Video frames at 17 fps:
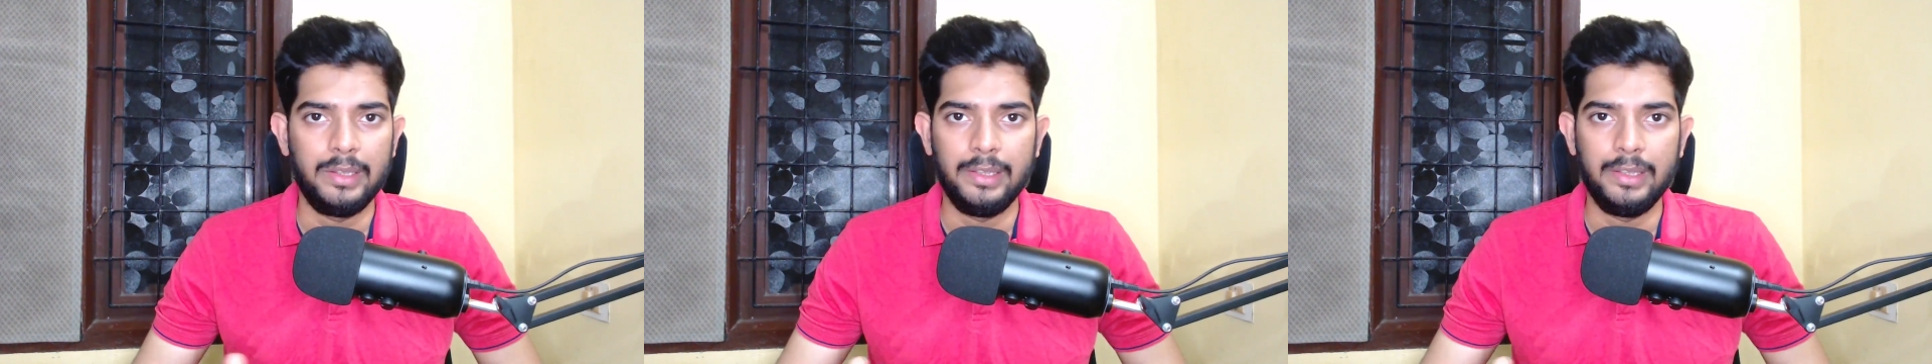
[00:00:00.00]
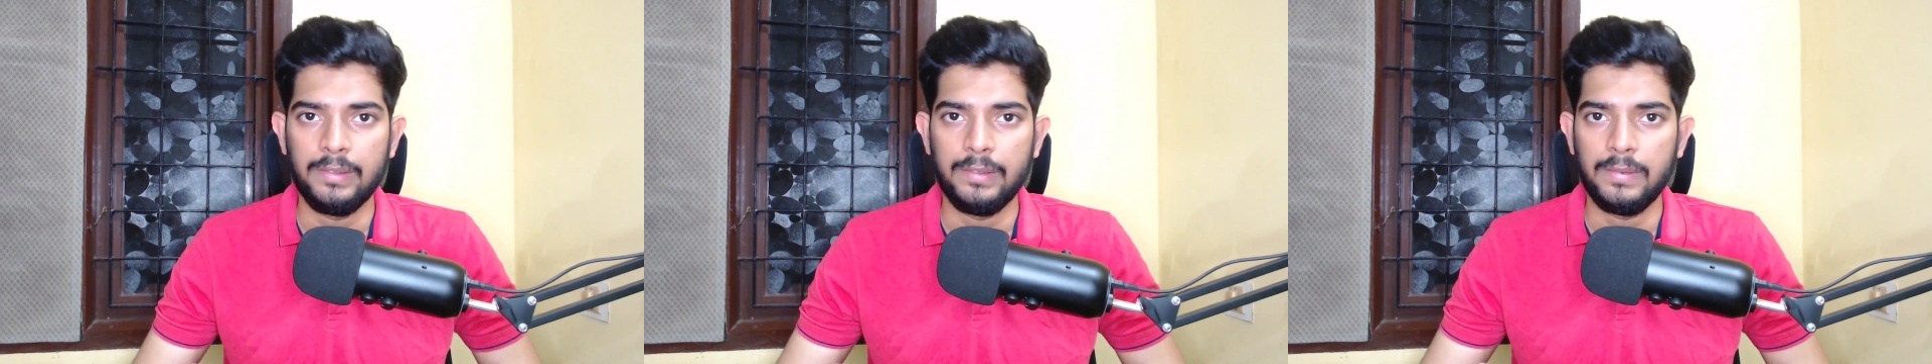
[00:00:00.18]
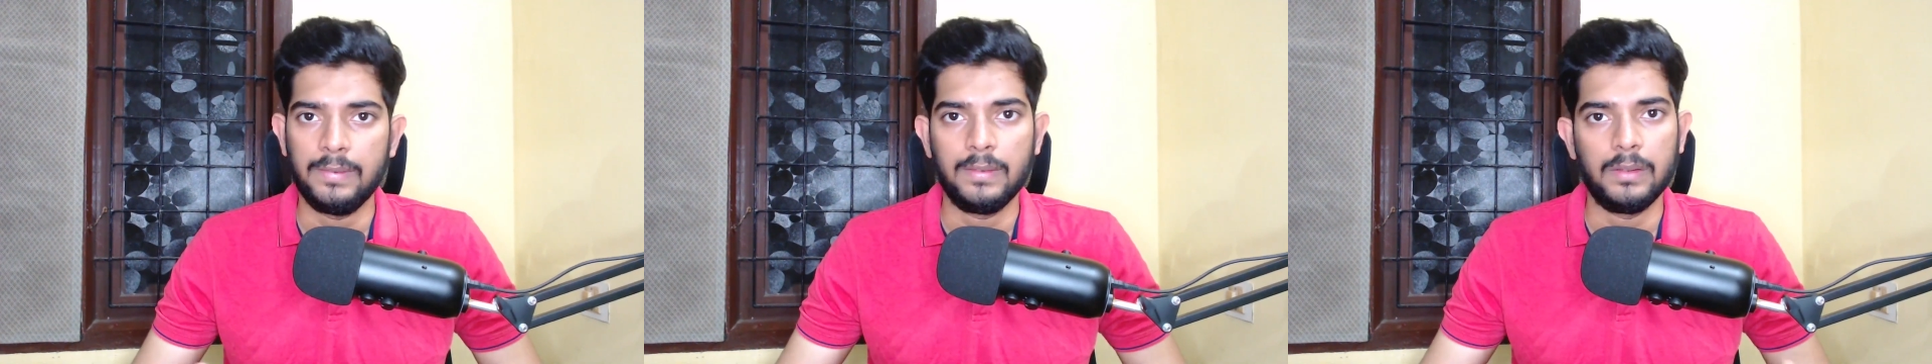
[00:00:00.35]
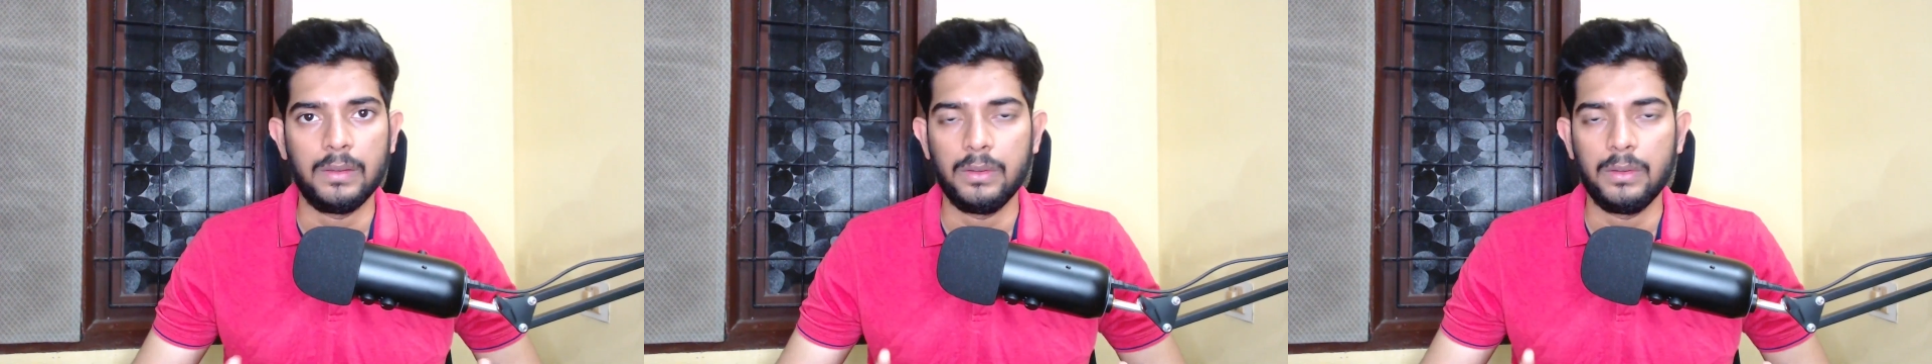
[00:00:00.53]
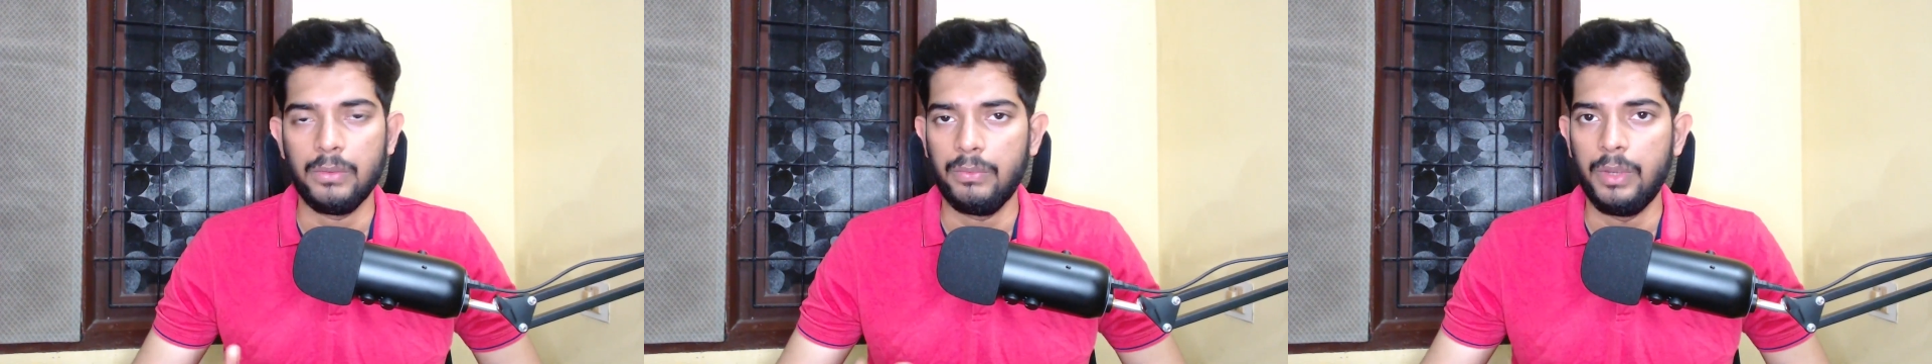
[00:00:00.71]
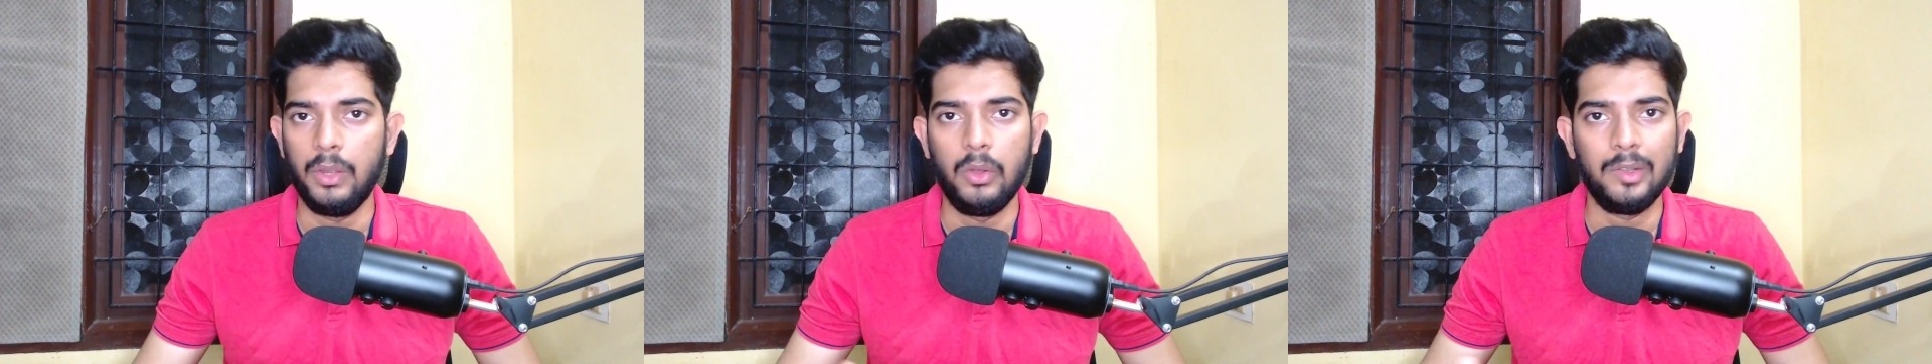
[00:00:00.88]
this
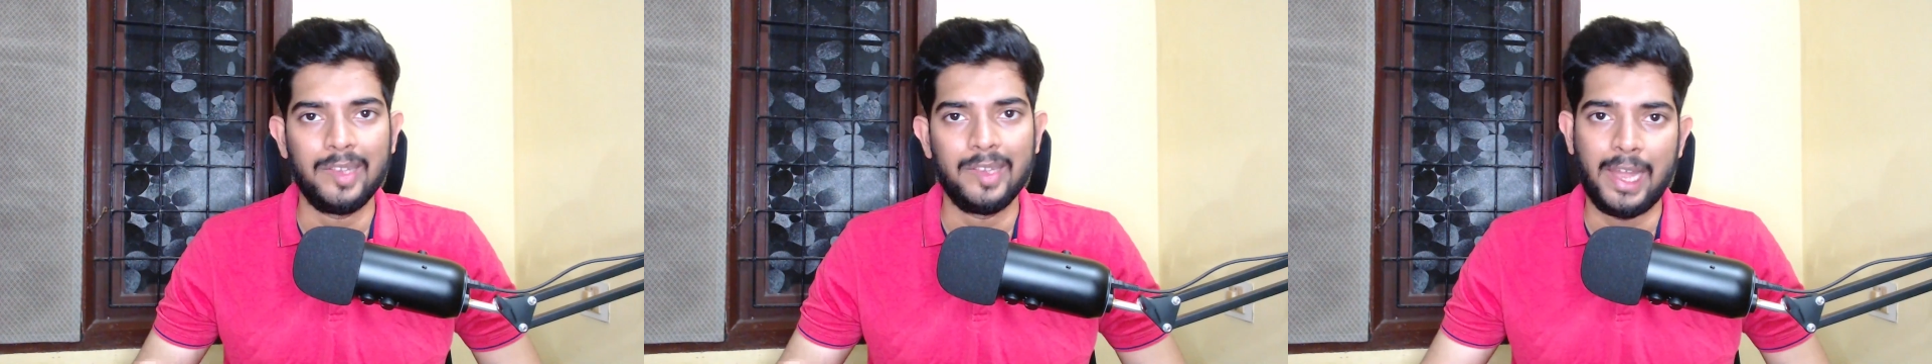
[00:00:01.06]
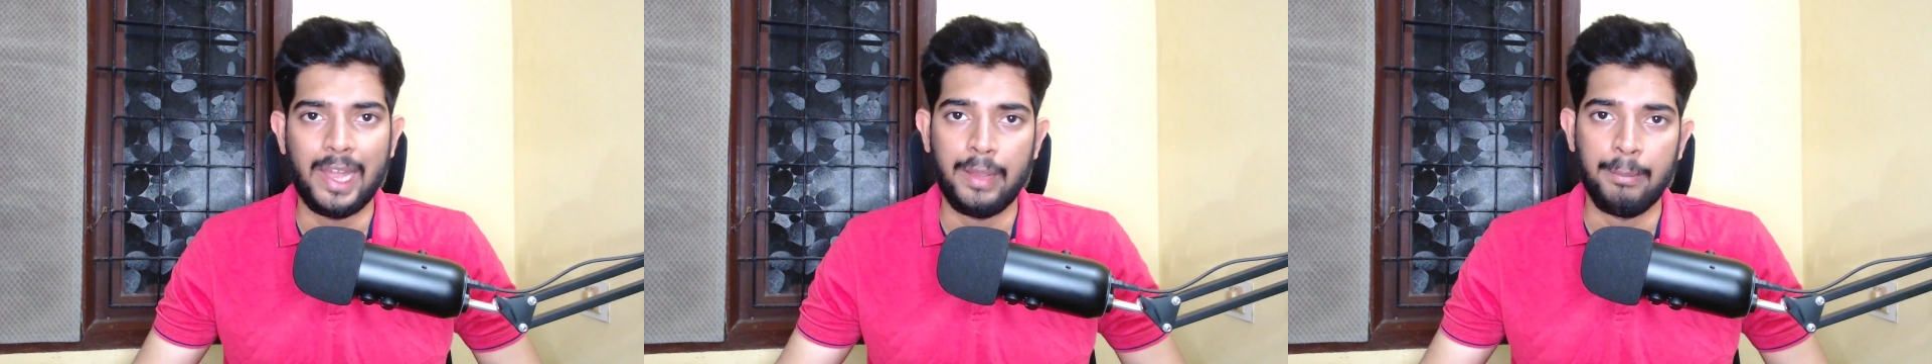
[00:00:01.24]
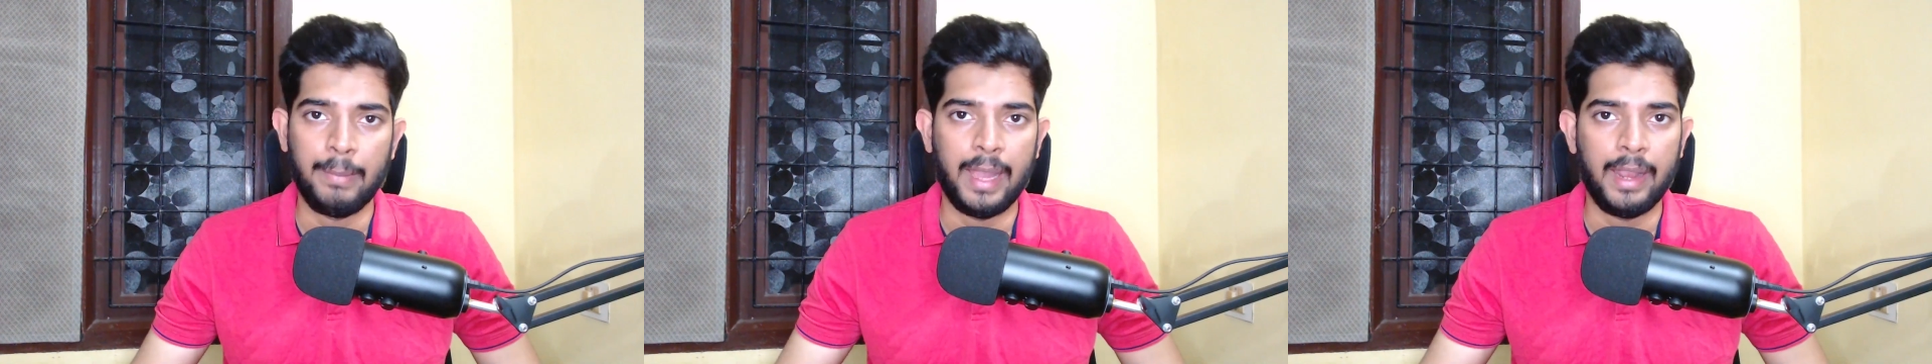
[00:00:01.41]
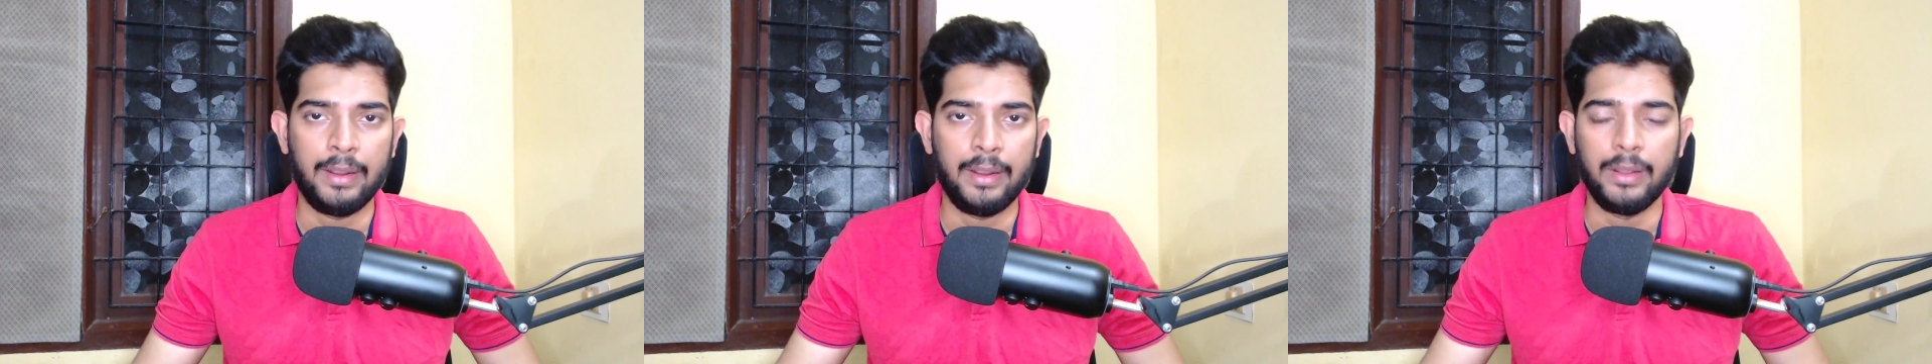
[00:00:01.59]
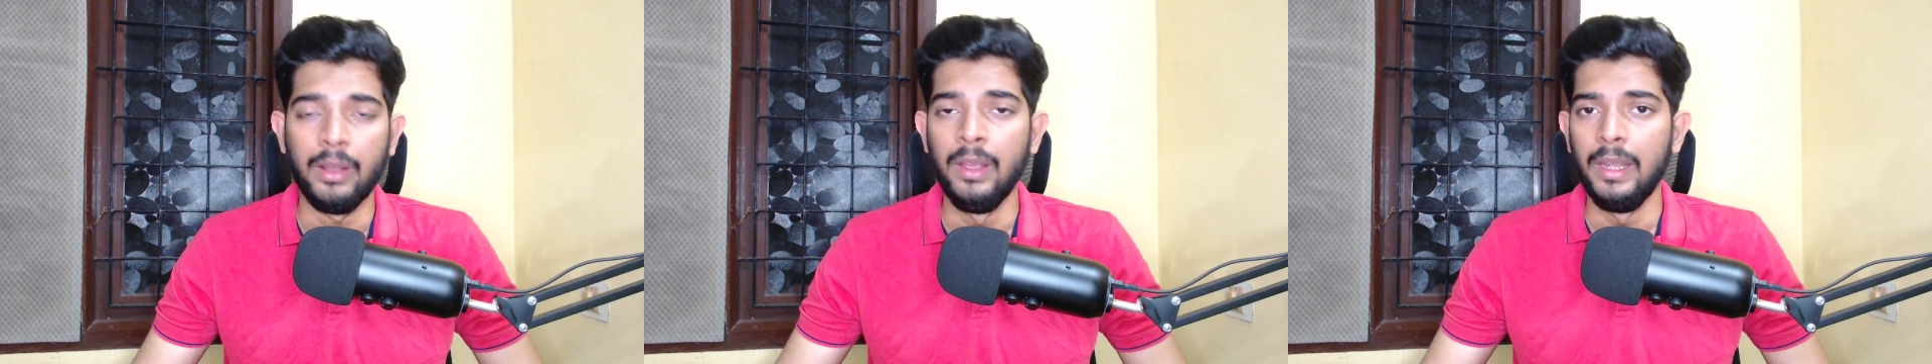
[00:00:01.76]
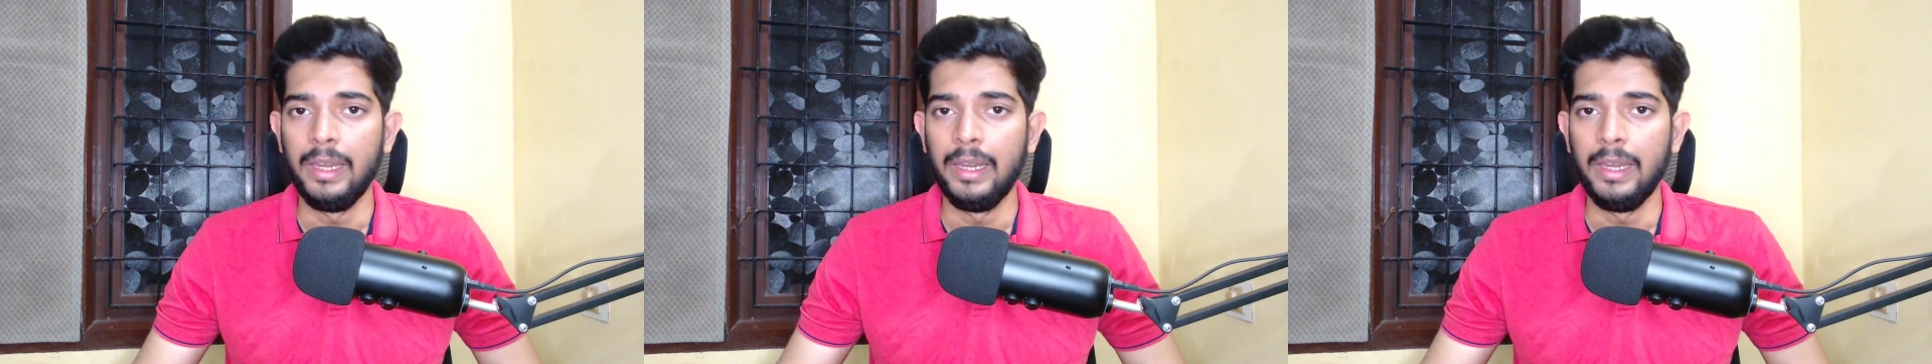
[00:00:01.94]
Windows and Mac.